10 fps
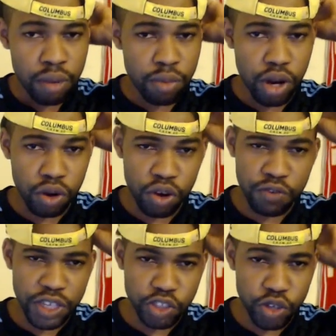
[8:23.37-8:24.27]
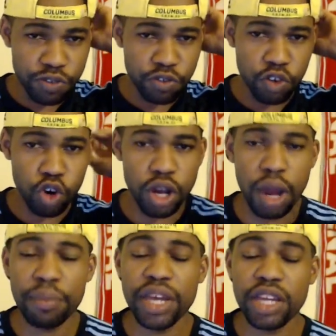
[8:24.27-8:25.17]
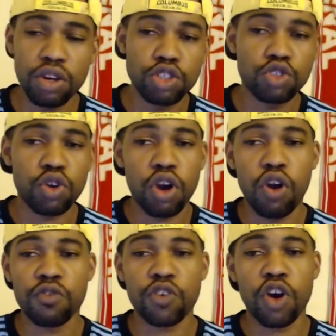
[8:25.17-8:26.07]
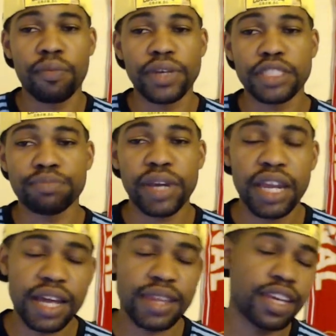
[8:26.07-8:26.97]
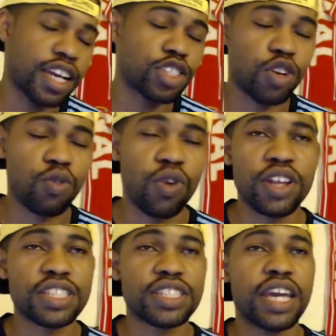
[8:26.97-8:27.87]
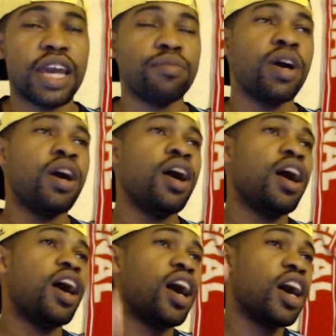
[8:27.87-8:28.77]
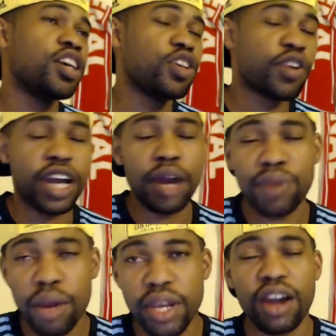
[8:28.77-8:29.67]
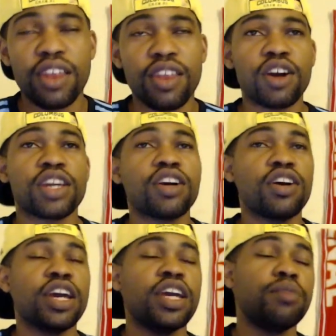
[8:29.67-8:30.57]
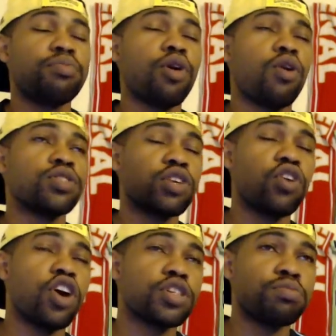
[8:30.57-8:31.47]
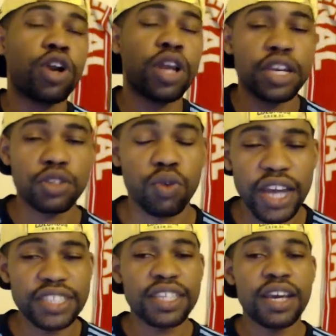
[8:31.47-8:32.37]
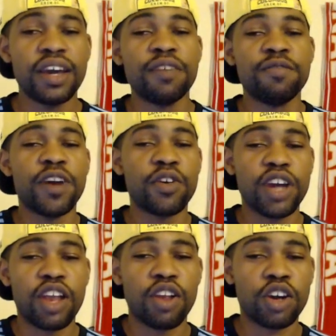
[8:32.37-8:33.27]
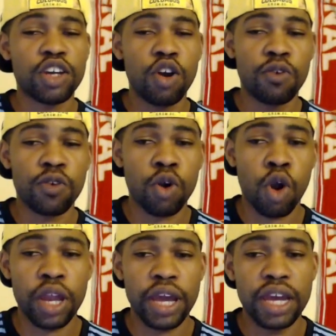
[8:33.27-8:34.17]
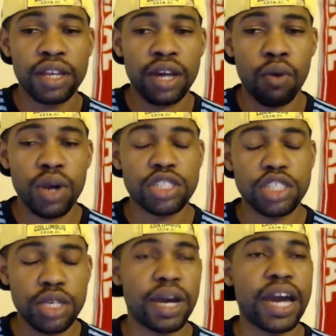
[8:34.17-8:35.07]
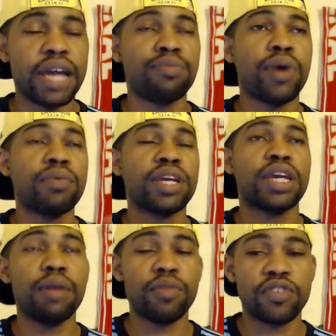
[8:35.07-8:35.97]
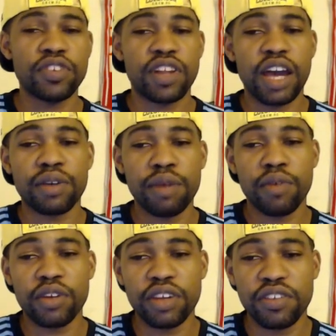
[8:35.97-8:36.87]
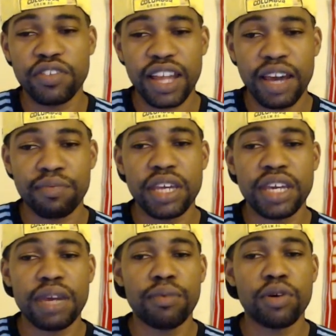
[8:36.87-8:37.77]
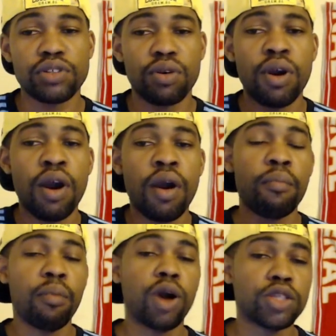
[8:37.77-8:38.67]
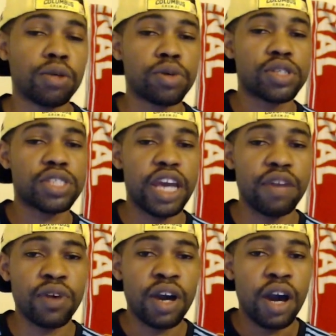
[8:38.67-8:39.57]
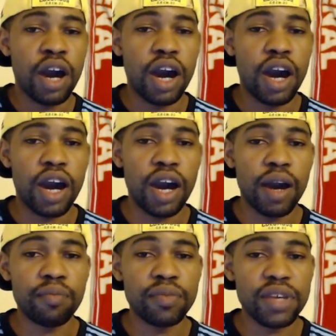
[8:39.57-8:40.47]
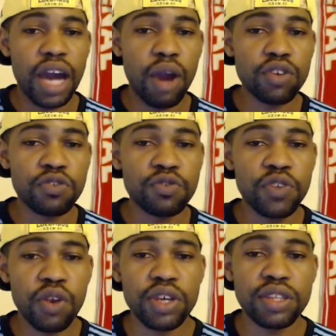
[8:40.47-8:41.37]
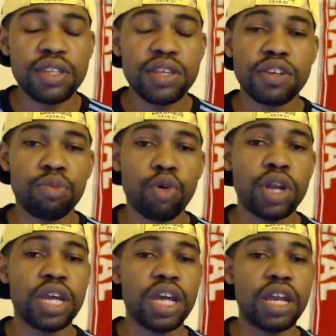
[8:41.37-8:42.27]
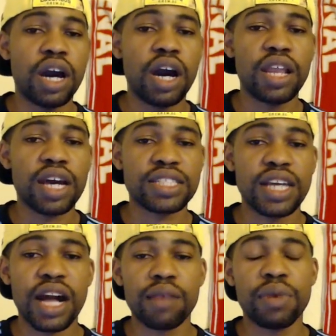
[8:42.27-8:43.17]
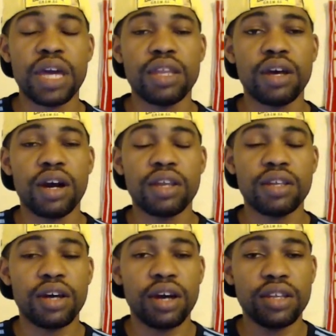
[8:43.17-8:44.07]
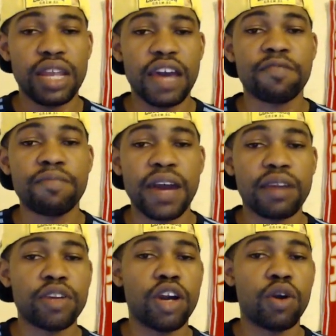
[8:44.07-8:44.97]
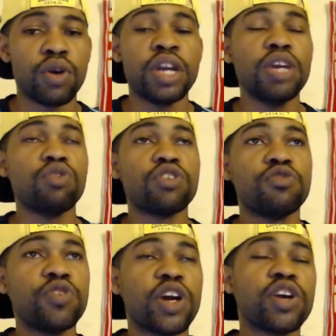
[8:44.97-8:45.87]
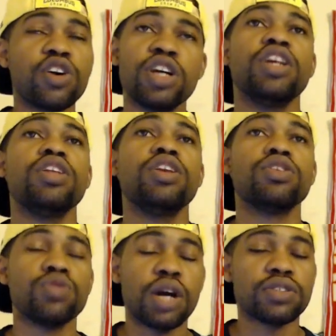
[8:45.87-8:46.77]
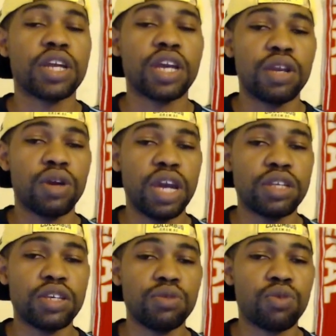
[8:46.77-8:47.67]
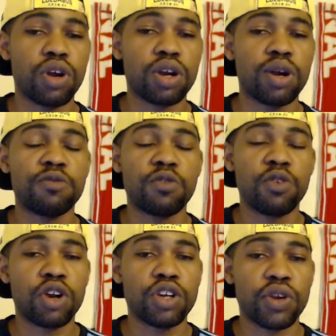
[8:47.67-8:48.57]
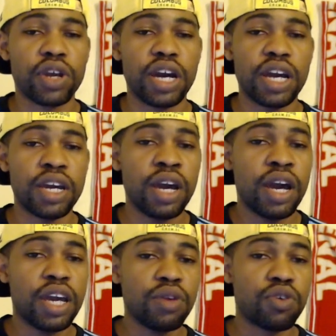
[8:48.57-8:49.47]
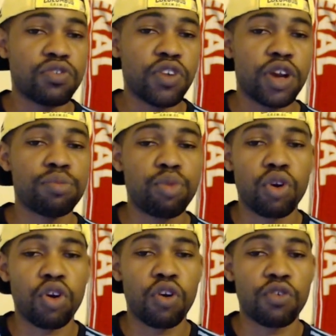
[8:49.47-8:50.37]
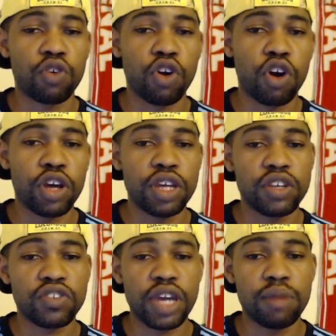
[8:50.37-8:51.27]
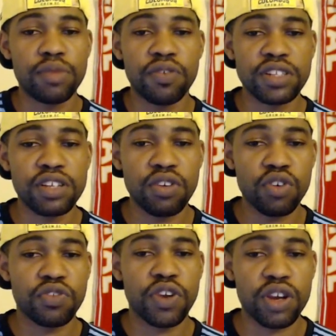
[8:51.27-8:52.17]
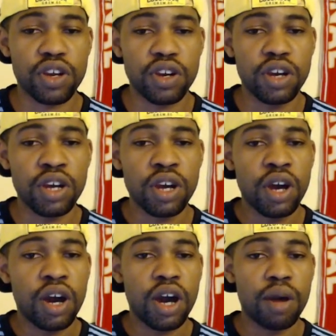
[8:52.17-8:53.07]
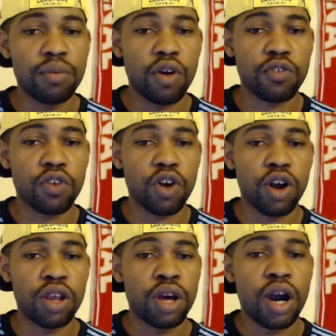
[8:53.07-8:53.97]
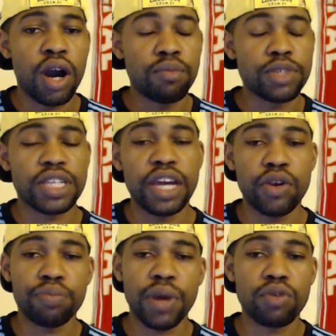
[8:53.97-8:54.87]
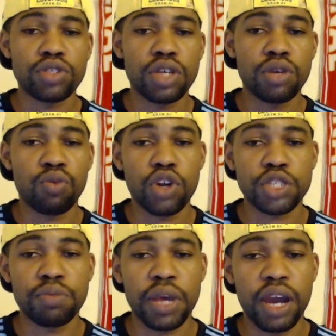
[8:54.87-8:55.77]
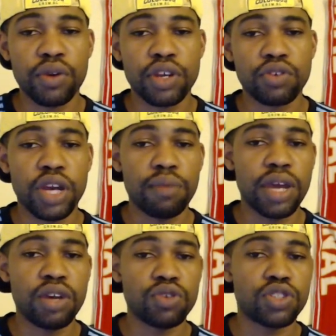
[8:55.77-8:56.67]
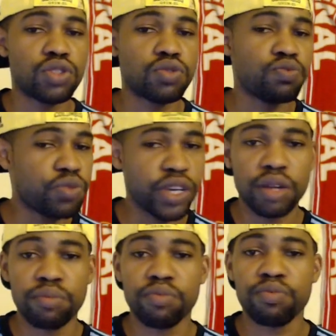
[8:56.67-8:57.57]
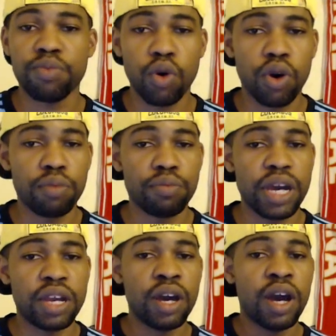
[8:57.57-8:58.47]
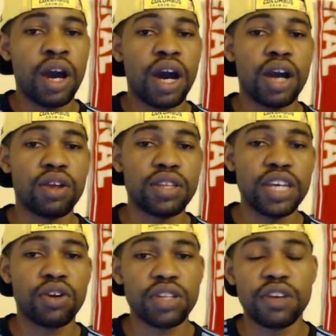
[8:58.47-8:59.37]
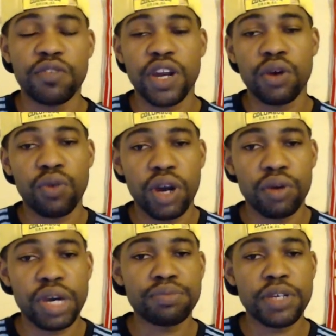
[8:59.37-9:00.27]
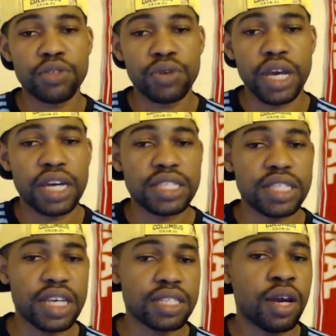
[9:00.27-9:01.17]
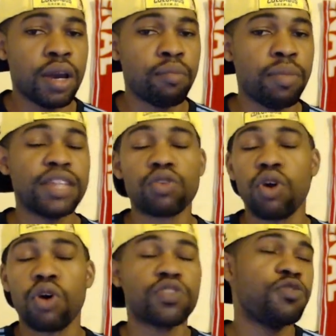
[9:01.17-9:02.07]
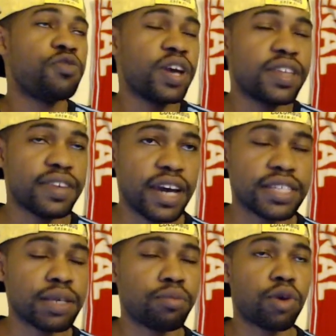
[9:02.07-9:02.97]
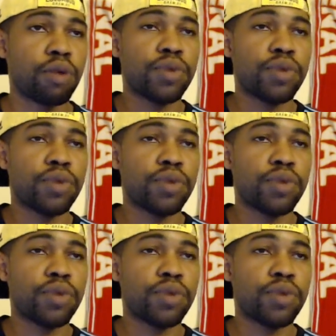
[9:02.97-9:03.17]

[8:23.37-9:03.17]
But good victory for, I mean, good draw overall with Japan. I think y'all should have won this game. Uh, your guy probably unlucky because they hit the post and crossbar like twice. Very unlucky overall. And Kawashima had probably the game of his life. Game of his life, man. He came out with a multiple save. Um, I was very disappointed in uh, Laxalt, man. The, the the left back, yo. He was very good in the two thousand eighteen World Cup for your guy. He was very poor overall in this game. Defensively, they was very good um, overall. Uh, Muslera probably was on the worst play out there today, man. He was freaking poor, man. Uh, Lodeiro did very well, especially with that assist. Bentancur was fantastic, bro.